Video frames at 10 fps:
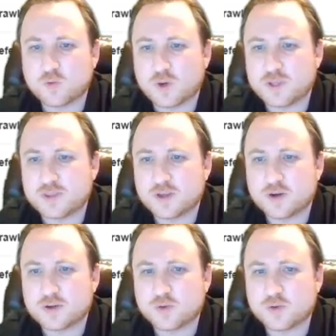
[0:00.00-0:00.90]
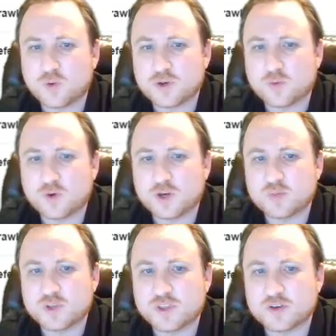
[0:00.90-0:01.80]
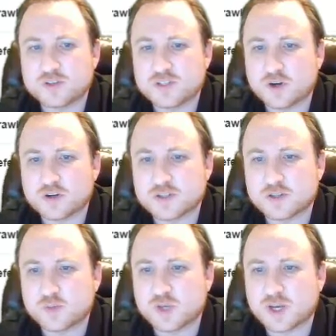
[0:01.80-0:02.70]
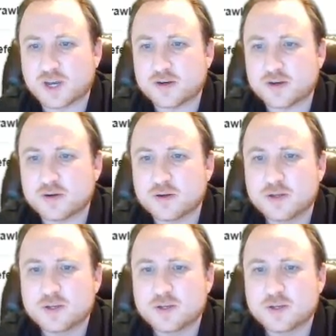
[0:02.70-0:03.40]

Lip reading: quite there at the 1-to-1, but their DR is a little bit higher.